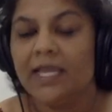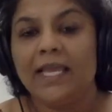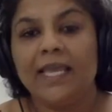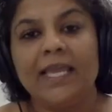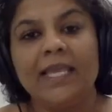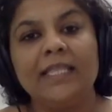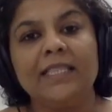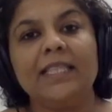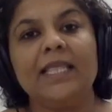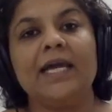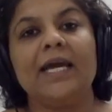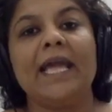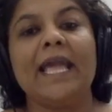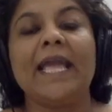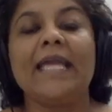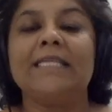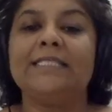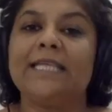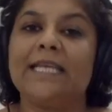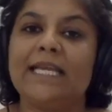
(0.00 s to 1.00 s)
In the
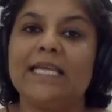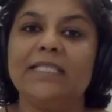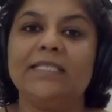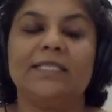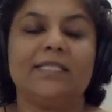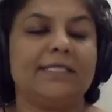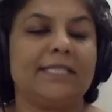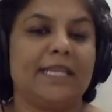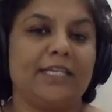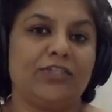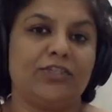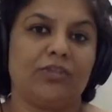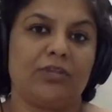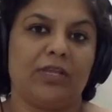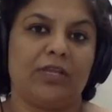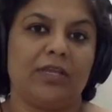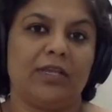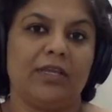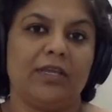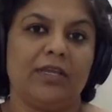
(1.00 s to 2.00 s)
18th
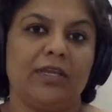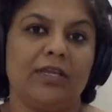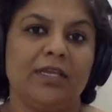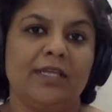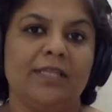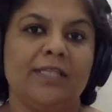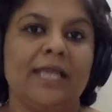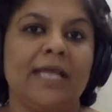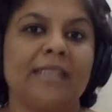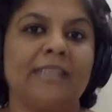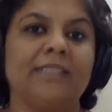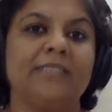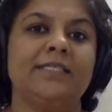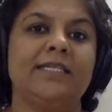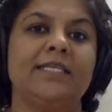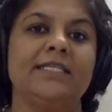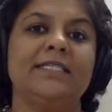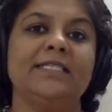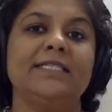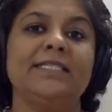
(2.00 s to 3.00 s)
century, that is in